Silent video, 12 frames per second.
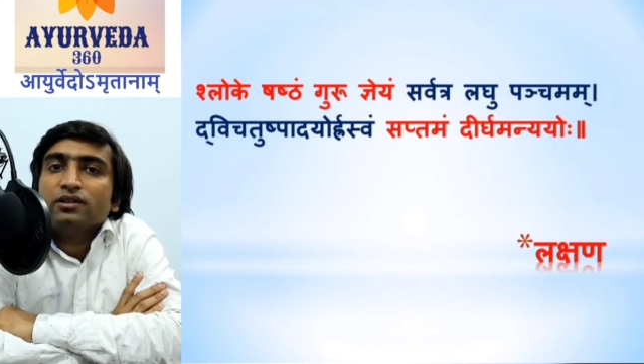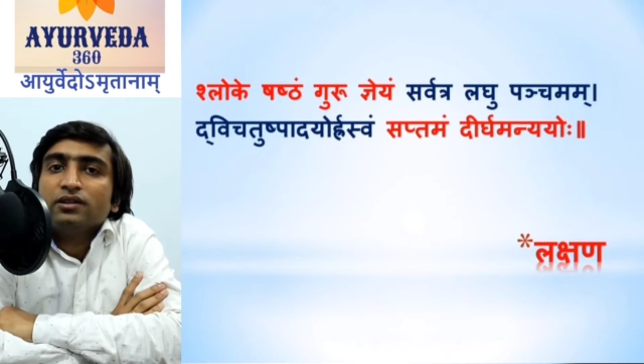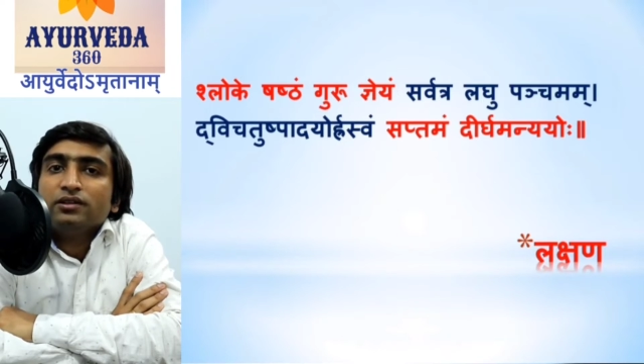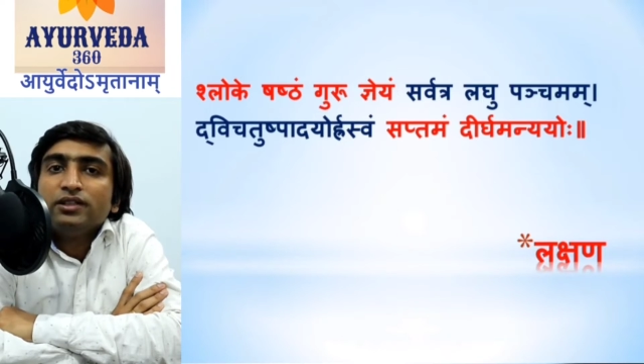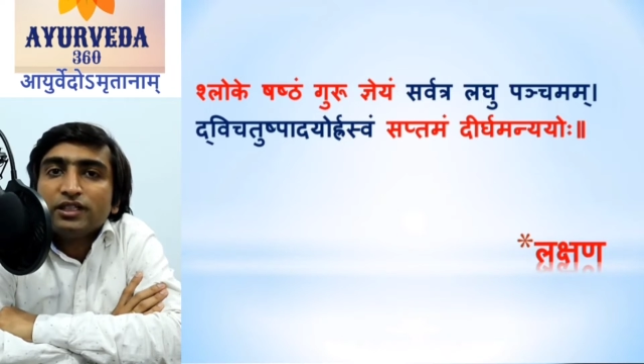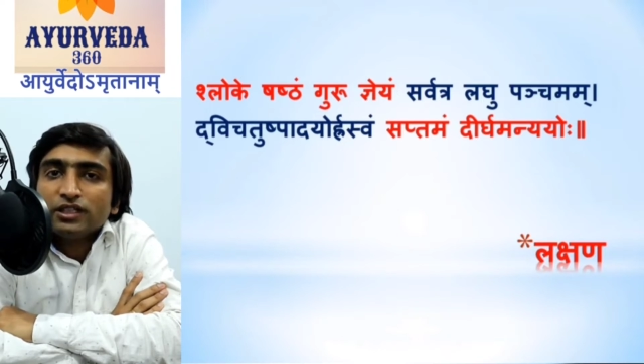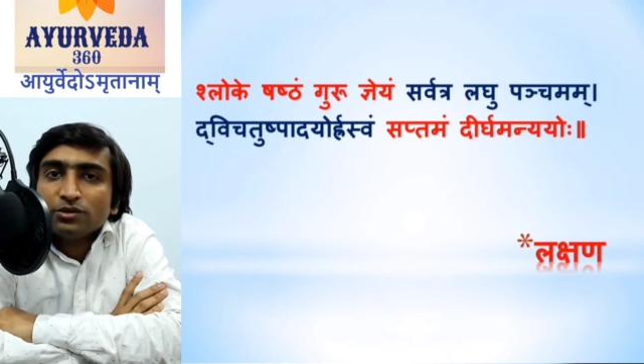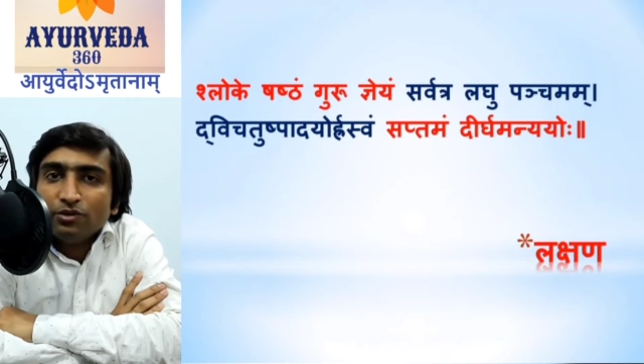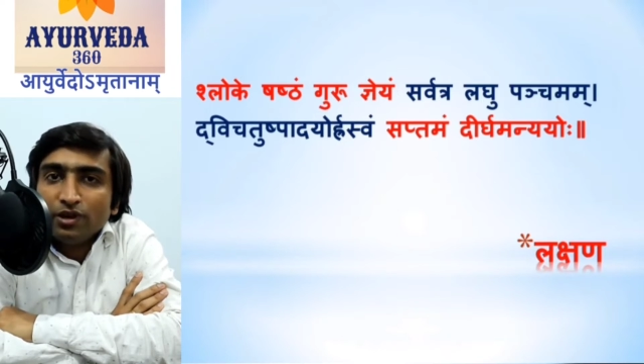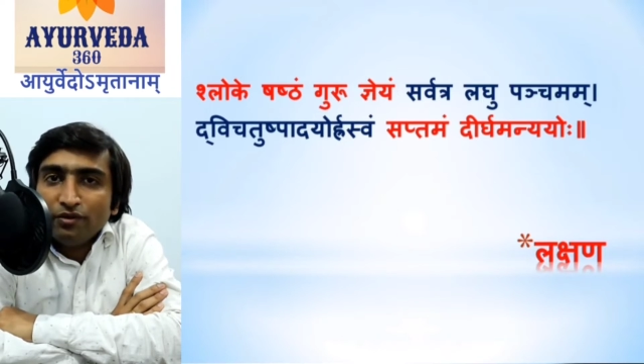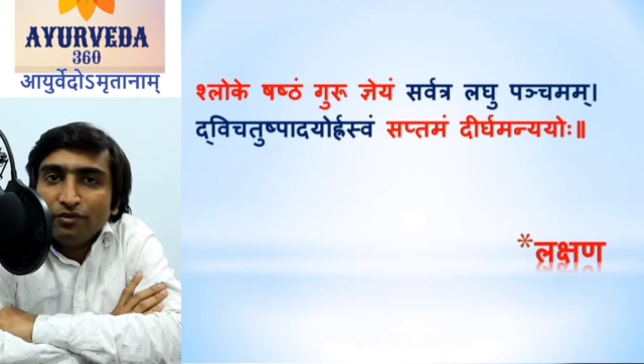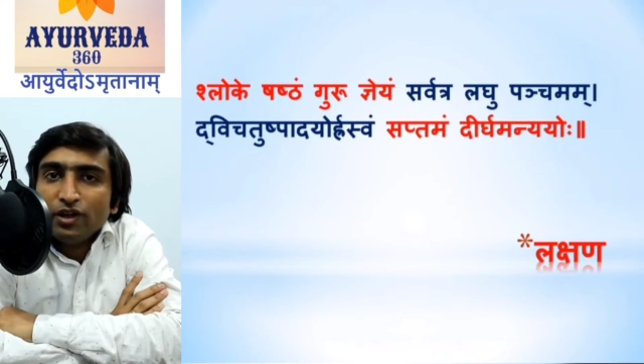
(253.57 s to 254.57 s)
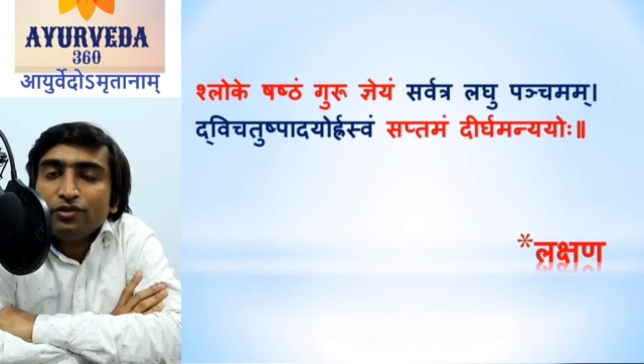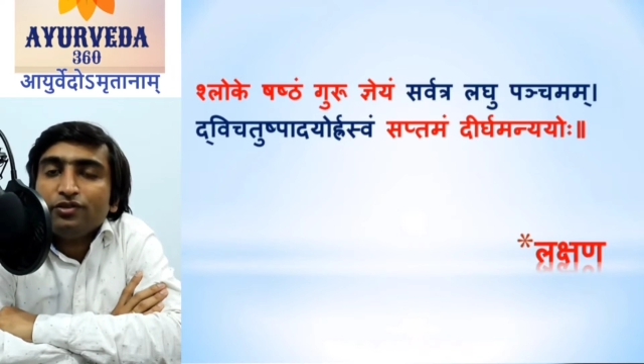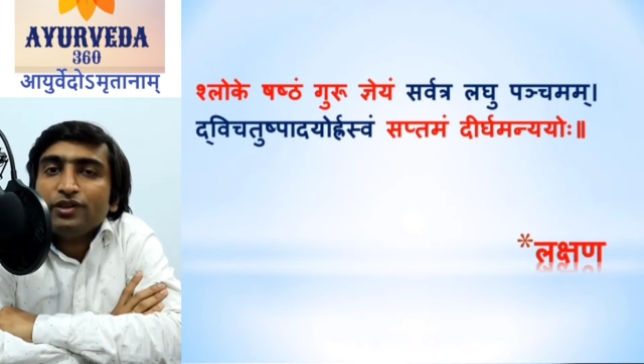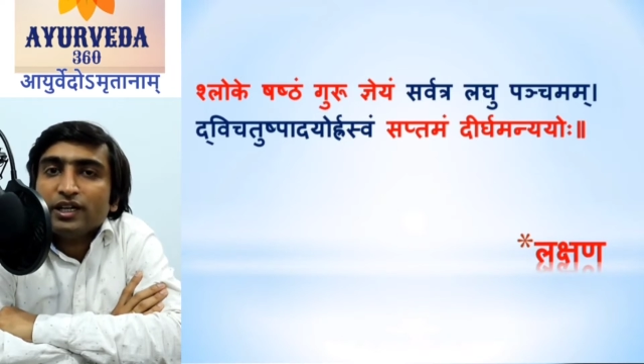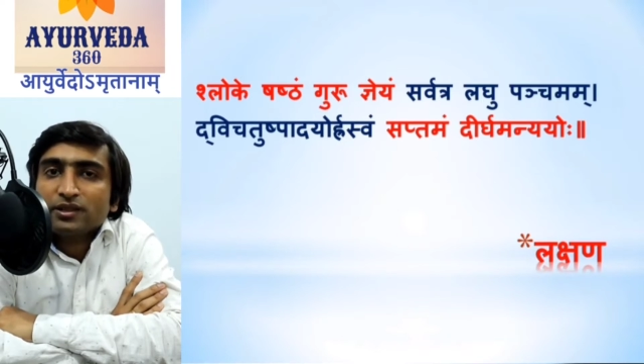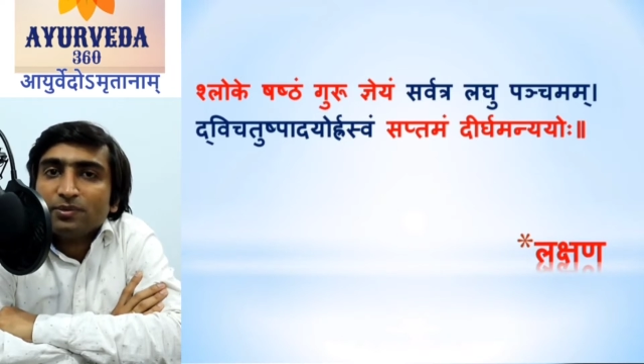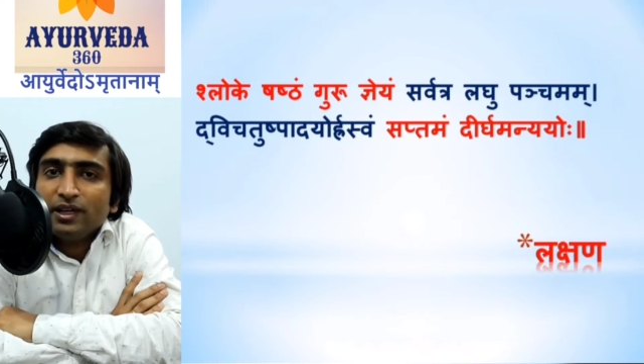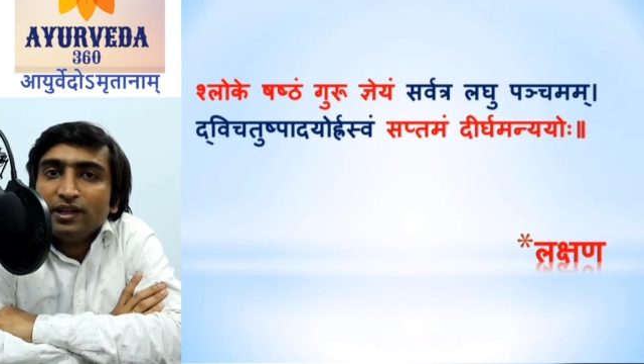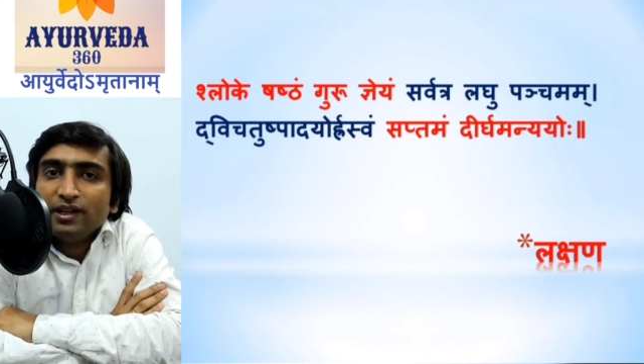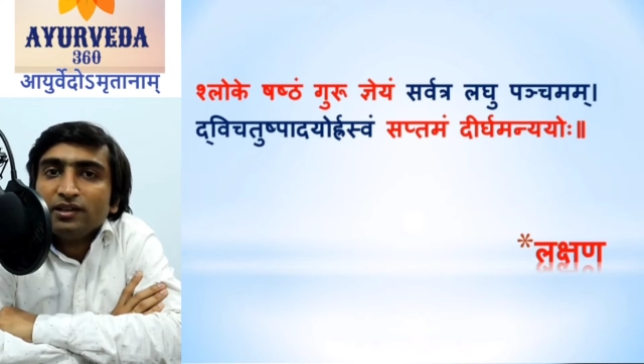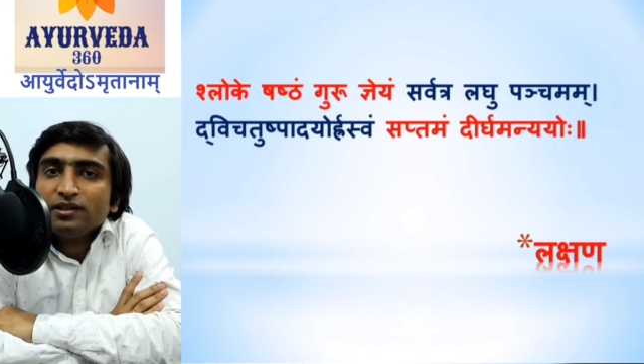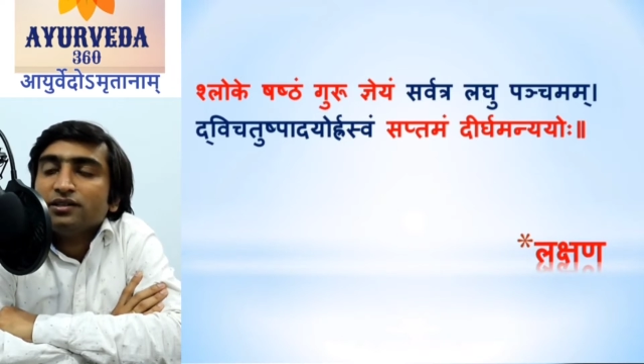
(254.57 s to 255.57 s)
This is one way of
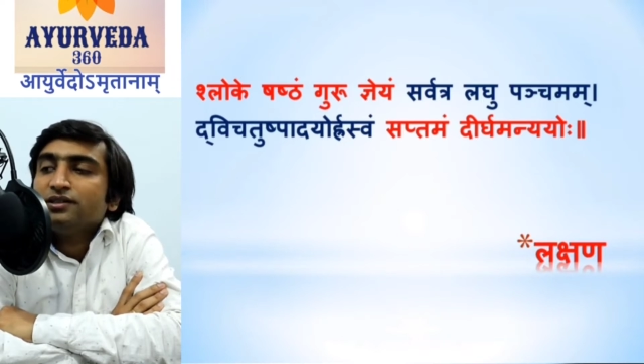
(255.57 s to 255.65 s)
explaining